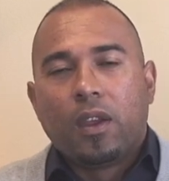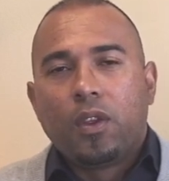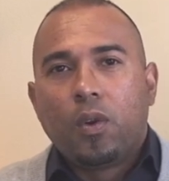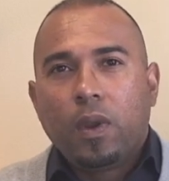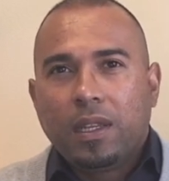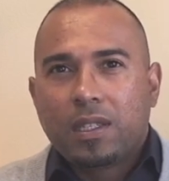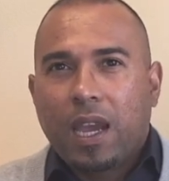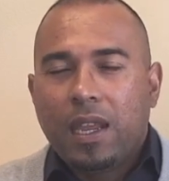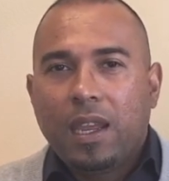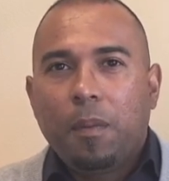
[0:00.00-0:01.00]
Your
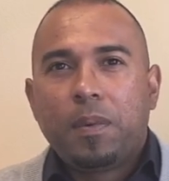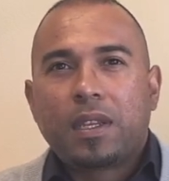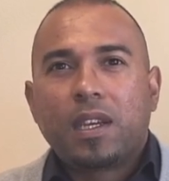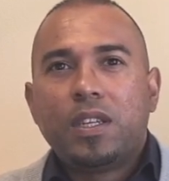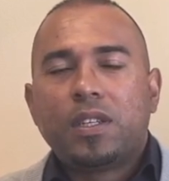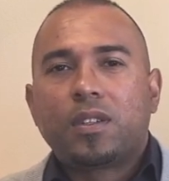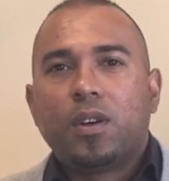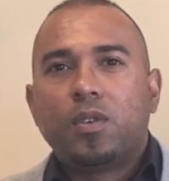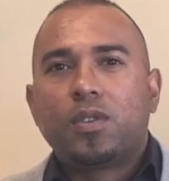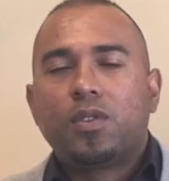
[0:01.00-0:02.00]
entire application
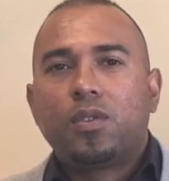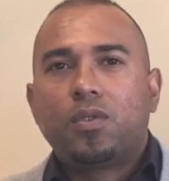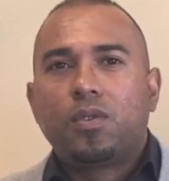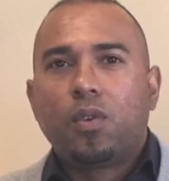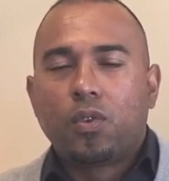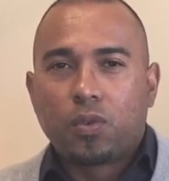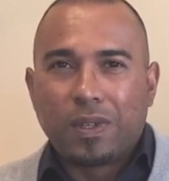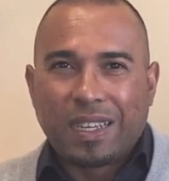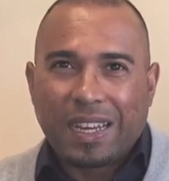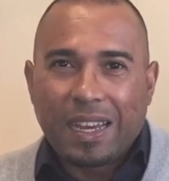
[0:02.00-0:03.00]
goes through to
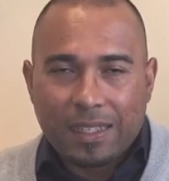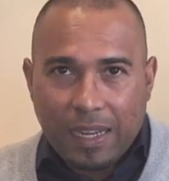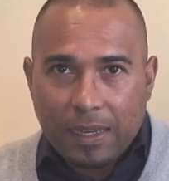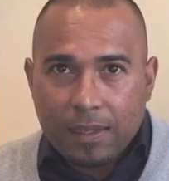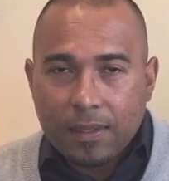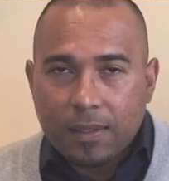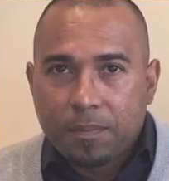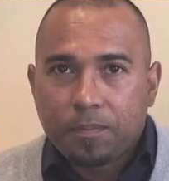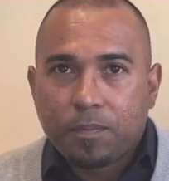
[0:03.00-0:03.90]
a credit analyst.